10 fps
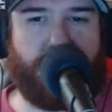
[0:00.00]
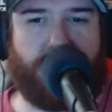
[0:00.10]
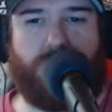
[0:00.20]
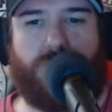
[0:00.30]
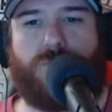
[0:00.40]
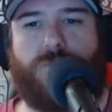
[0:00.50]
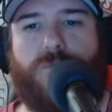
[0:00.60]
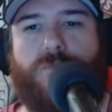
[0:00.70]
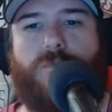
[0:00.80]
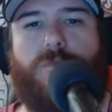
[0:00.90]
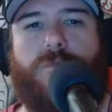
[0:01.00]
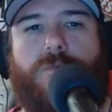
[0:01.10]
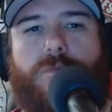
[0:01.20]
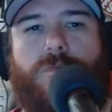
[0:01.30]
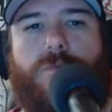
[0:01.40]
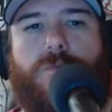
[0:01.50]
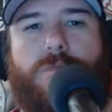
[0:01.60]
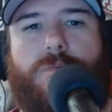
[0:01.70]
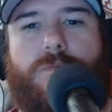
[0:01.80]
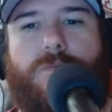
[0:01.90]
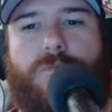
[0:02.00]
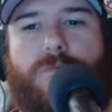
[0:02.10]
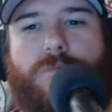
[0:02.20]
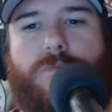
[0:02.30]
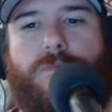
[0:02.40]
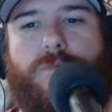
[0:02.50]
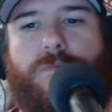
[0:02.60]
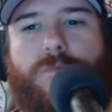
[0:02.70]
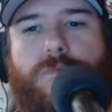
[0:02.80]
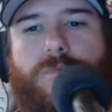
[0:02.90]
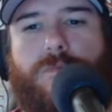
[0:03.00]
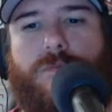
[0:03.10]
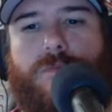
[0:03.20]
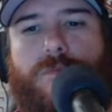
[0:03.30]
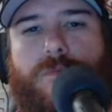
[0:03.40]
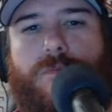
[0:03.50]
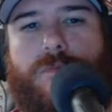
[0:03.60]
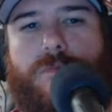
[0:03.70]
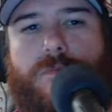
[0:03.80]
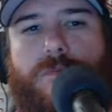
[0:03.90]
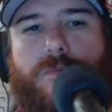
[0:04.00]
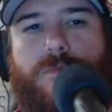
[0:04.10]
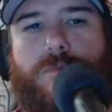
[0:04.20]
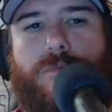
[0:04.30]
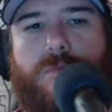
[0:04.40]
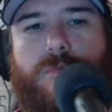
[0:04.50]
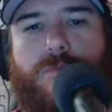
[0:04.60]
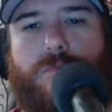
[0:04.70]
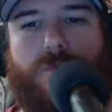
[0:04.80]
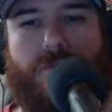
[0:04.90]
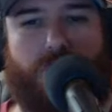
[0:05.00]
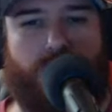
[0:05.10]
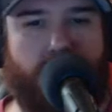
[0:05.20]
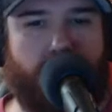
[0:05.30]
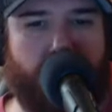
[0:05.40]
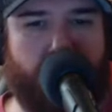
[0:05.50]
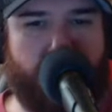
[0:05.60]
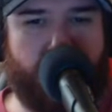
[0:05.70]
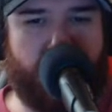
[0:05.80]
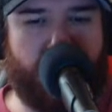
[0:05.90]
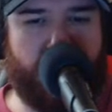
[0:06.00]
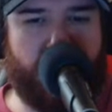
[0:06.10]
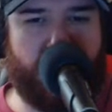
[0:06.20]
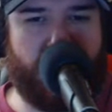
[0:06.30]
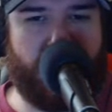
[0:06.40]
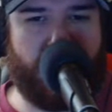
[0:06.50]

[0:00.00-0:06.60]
(silent)